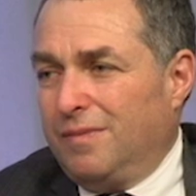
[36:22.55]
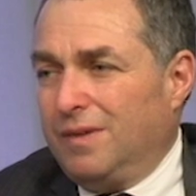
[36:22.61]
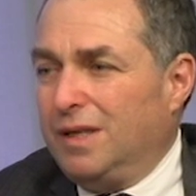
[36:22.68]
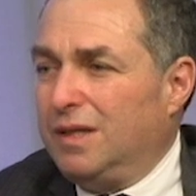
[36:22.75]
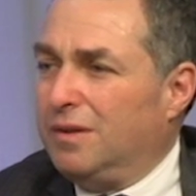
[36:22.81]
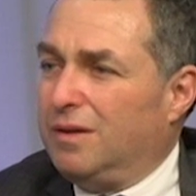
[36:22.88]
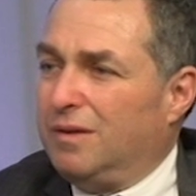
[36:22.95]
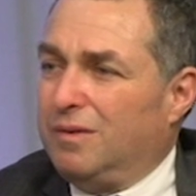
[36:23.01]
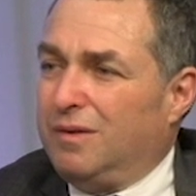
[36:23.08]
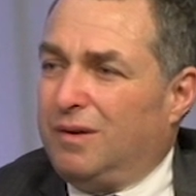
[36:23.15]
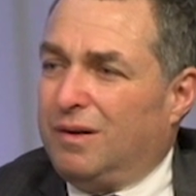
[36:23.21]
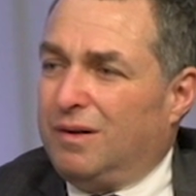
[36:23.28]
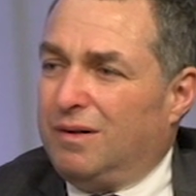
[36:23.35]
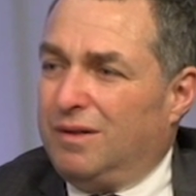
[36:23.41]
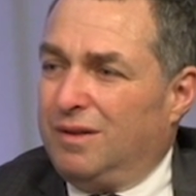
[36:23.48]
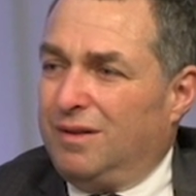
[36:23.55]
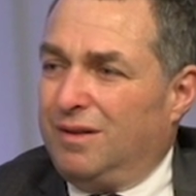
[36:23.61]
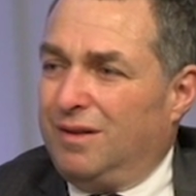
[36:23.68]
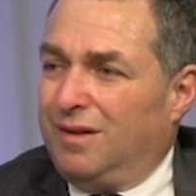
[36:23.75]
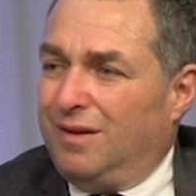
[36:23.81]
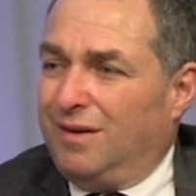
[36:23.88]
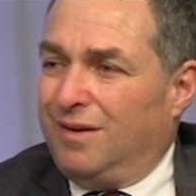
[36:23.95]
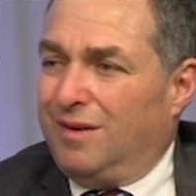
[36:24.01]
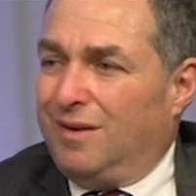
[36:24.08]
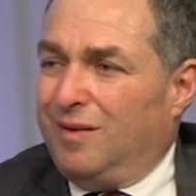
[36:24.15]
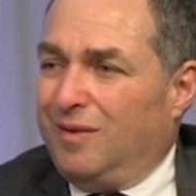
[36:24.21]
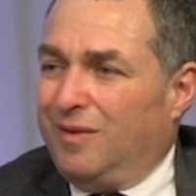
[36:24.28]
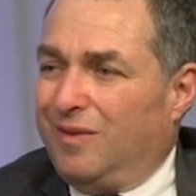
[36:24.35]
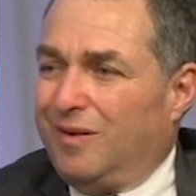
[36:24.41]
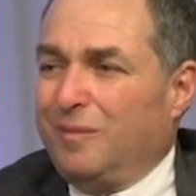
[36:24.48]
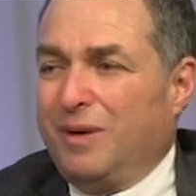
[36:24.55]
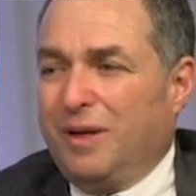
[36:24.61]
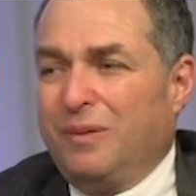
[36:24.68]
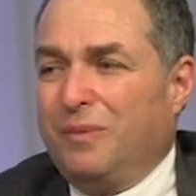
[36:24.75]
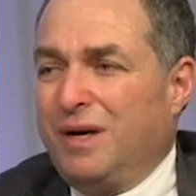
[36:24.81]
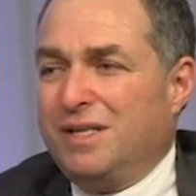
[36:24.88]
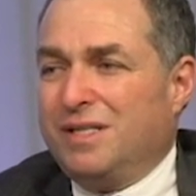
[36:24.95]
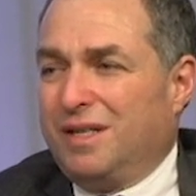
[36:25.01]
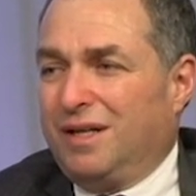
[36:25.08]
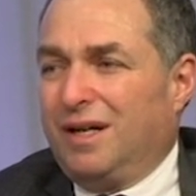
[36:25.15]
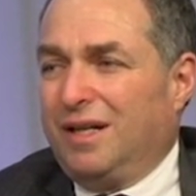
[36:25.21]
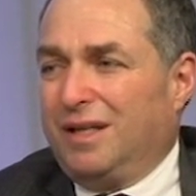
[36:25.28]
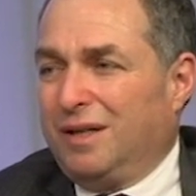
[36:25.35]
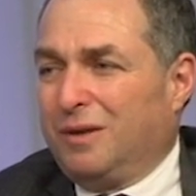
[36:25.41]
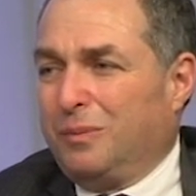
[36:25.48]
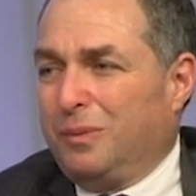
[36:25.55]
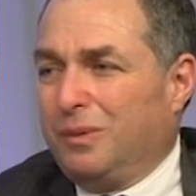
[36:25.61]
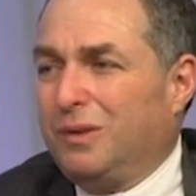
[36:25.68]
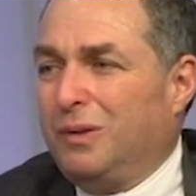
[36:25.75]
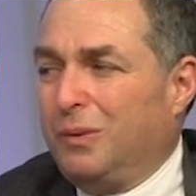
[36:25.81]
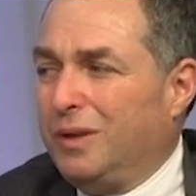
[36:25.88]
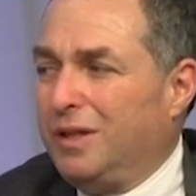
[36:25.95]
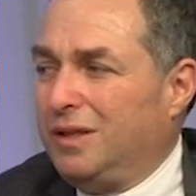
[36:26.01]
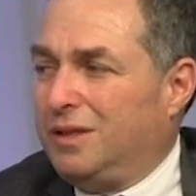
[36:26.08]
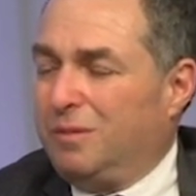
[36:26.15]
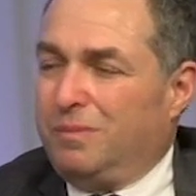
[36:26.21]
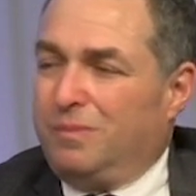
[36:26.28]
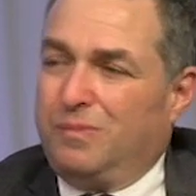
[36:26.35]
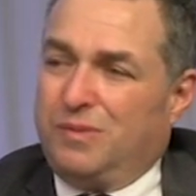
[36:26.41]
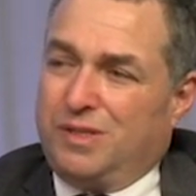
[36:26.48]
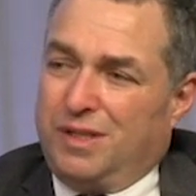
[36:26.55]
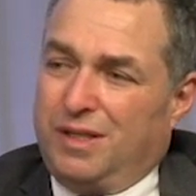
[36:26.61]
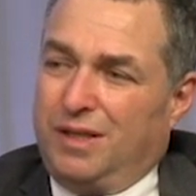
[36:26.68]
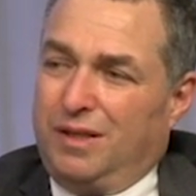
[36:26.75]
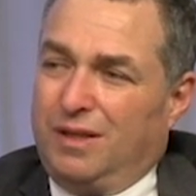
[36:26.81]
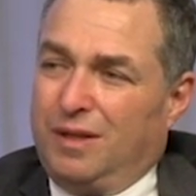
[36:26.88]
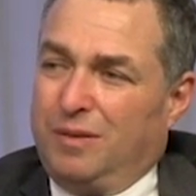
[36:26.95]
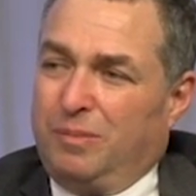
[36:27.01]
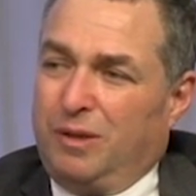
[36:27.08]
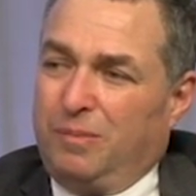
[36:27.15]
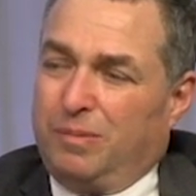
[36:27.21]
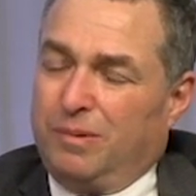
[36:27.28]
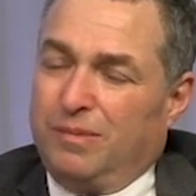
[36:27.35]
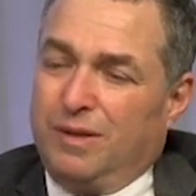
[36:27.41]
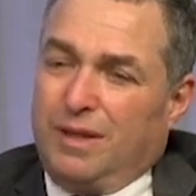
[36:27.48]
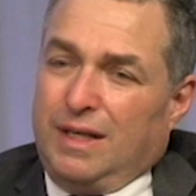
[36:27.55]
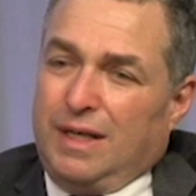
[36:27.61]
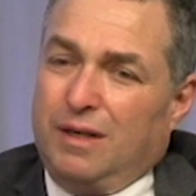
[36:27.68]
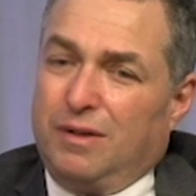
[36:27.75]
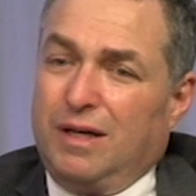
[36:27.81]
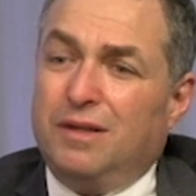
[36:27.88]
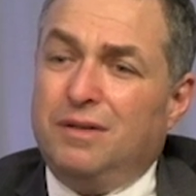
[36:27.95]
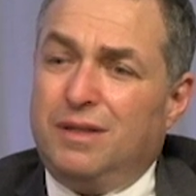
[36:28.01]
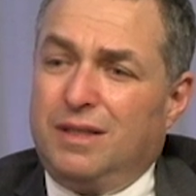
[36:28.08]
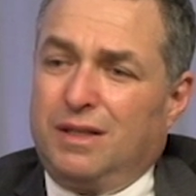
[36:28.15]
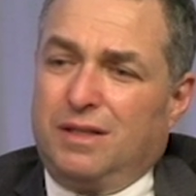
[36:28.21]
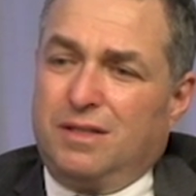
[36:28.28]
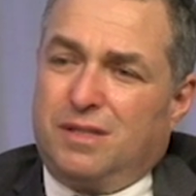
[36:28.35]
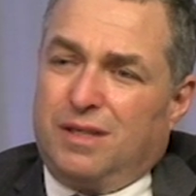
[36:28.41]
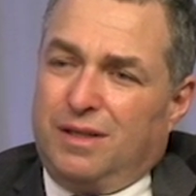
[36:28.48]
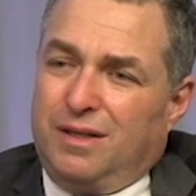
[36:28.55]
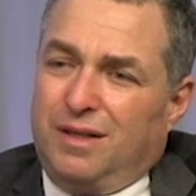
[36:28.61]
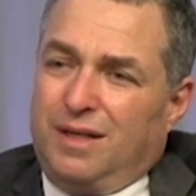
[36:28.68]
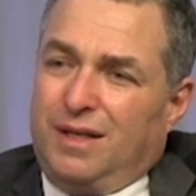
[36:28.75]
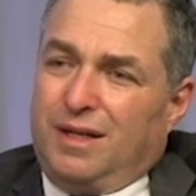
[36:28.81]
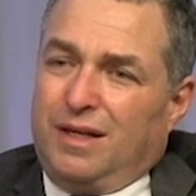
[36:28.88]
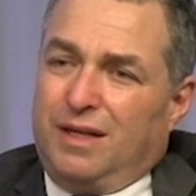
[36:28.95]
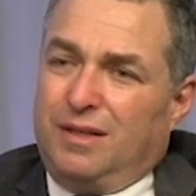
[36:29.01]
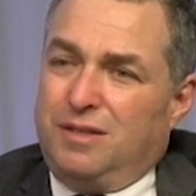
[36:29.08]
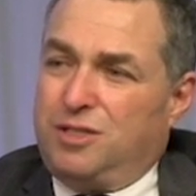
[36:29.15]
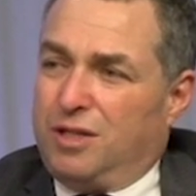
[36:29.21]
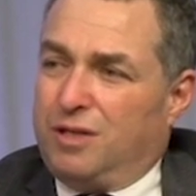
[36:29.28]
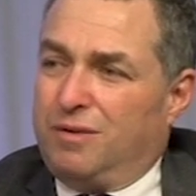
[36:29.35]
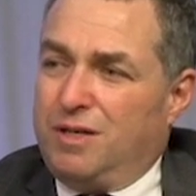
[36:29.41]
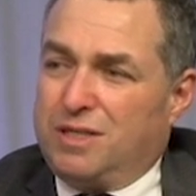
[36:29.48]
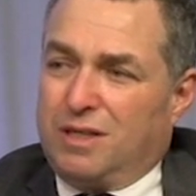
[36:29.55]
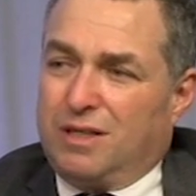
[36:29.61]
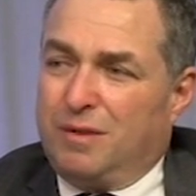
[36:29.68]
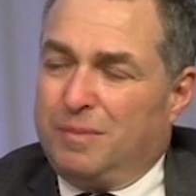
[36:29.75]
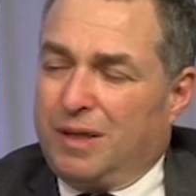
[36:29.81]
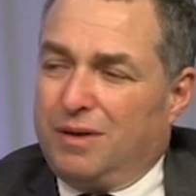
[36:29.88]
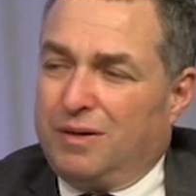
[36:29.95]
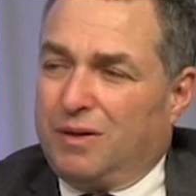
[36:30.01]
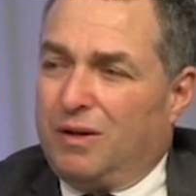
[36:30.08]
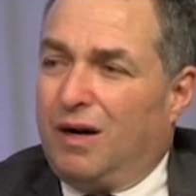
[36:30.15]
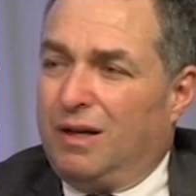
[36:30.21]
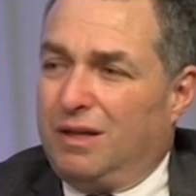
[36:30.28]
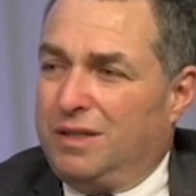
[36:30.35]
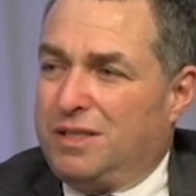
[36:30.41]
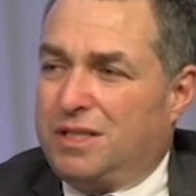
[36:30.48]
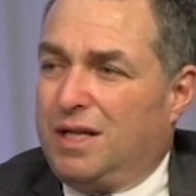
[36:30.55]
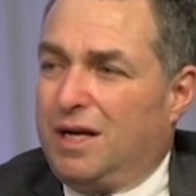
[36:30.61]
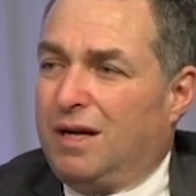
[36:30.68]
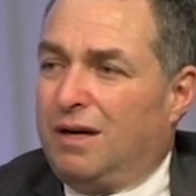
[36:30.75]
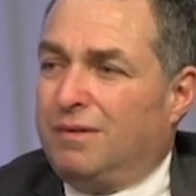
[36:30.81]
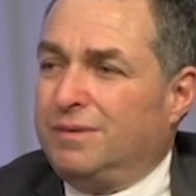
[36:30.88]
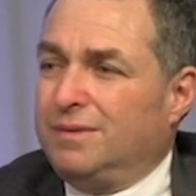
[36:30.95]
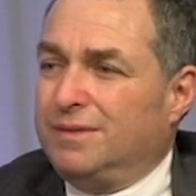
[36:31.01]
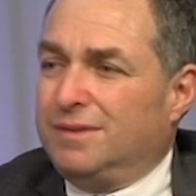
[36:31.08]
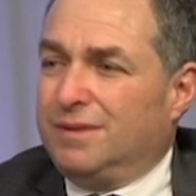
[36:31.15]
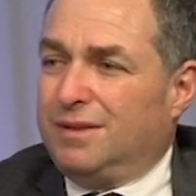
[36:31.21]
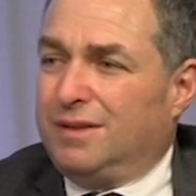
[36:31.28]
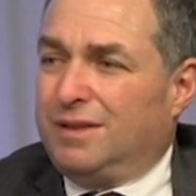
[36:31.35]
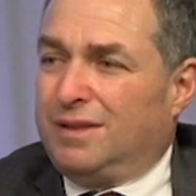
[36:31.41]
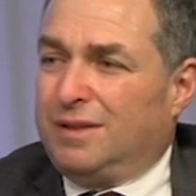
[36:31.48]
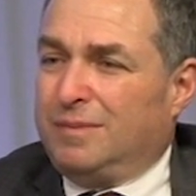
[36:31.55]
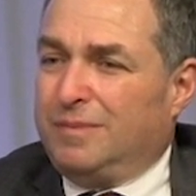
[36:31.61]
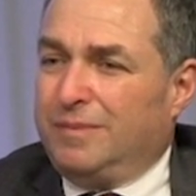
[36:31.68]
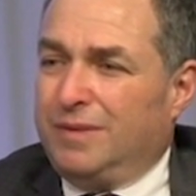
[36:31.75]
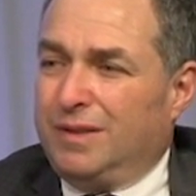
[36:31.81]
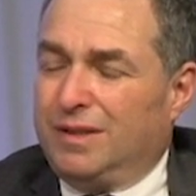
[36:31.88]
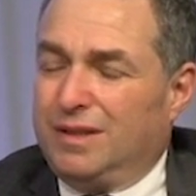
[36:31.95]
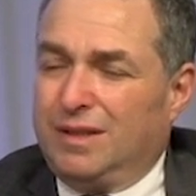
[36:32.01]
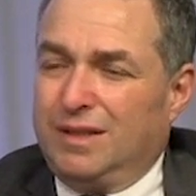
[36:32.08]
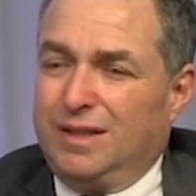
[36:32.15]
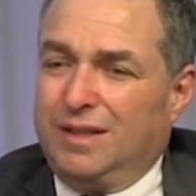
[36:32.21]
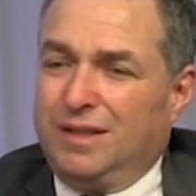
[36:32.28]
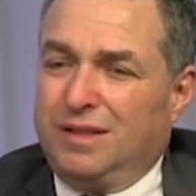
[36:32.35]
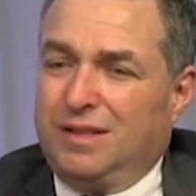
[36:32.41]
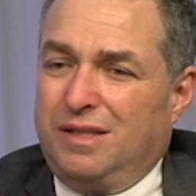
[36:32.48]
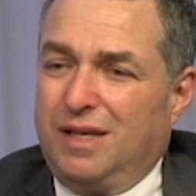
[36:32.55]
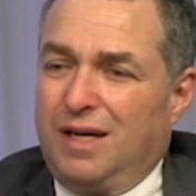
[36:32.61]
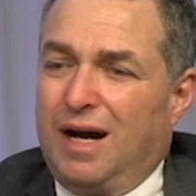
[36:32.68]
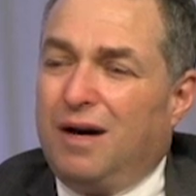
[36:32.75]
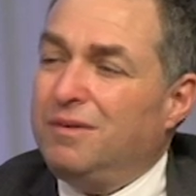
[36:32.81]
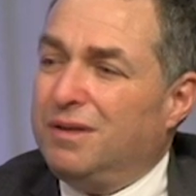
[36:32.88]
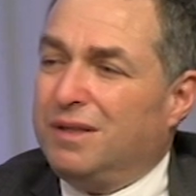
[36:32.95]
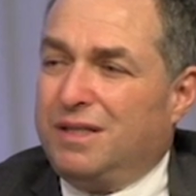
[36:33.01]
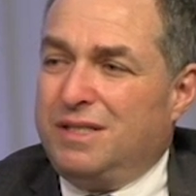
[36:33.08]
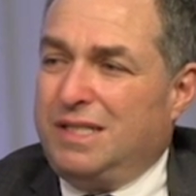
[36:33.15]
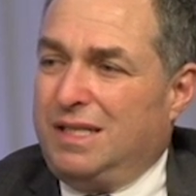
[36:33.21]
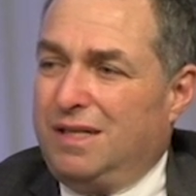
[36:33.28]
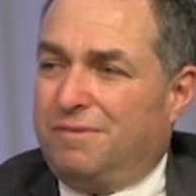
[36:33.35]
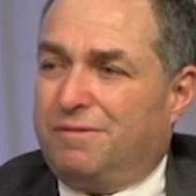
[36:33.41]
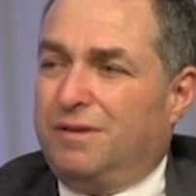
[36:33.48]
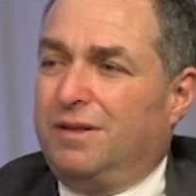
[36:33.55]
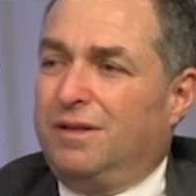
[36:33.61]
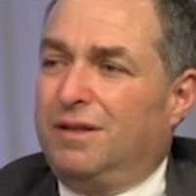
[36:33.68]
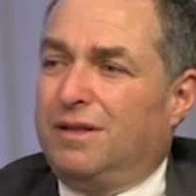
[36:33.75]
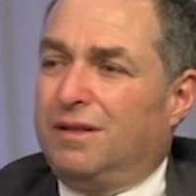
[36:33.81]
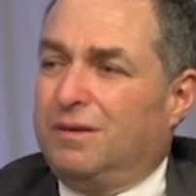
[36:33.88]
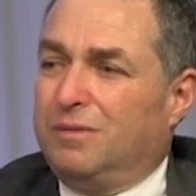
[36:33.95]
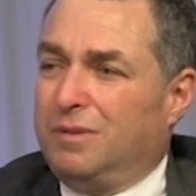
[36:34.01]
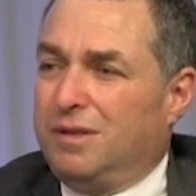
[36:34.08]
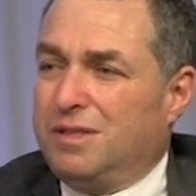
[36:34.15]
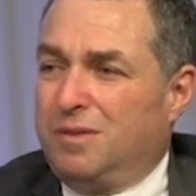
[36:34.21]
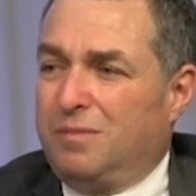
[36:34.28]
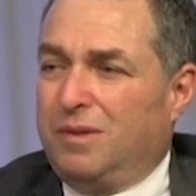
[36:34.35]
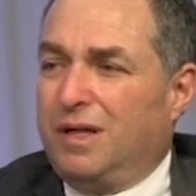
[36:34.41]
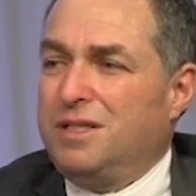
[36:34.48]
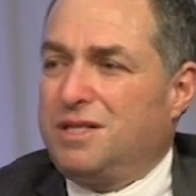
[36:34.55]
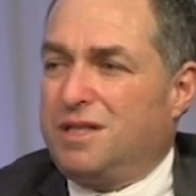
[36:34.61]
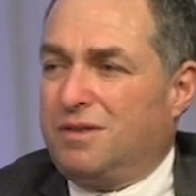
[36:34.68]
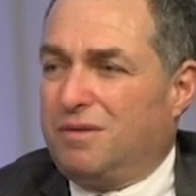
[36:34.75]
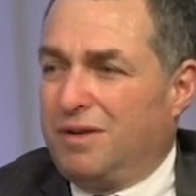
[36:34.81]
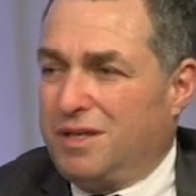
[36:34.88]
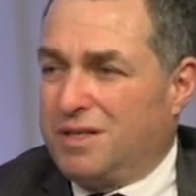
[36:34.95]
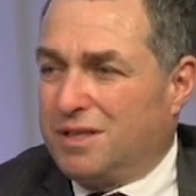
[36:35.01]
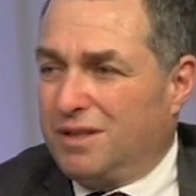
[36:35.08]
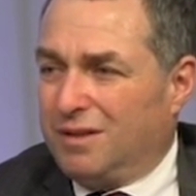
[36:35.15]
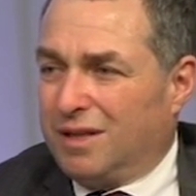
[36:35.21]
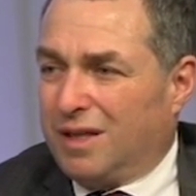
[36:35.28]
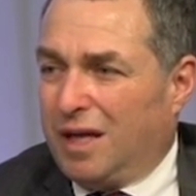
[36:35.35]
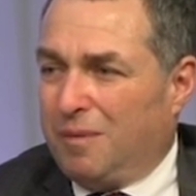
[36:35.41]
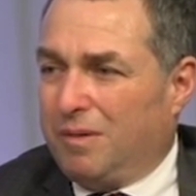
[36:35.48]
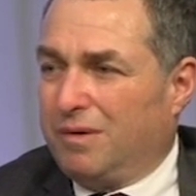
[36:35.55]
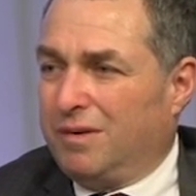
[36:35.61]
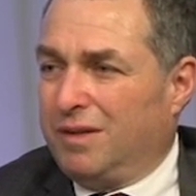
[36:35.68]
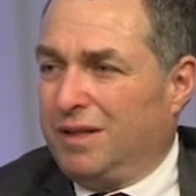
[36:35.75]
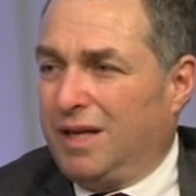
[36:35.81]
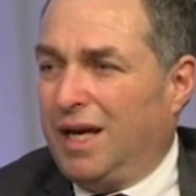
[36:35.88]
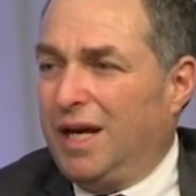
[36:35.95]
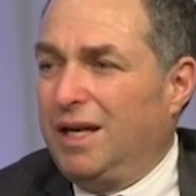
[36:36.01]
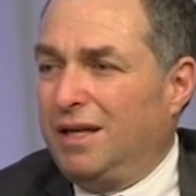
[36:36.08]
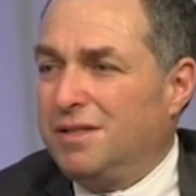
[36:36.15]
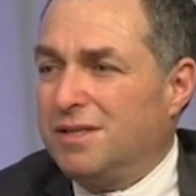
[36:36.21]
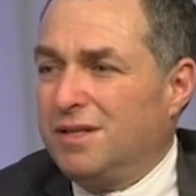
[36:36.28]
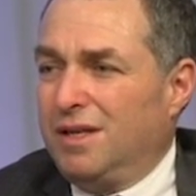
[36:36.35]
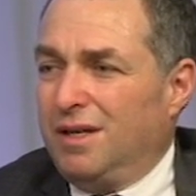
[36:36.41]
there are many ways that I think we're going to see that people, the other thing is that in the generation coming out of college now, the outlook is different than it was in my generation that came out in the 80s.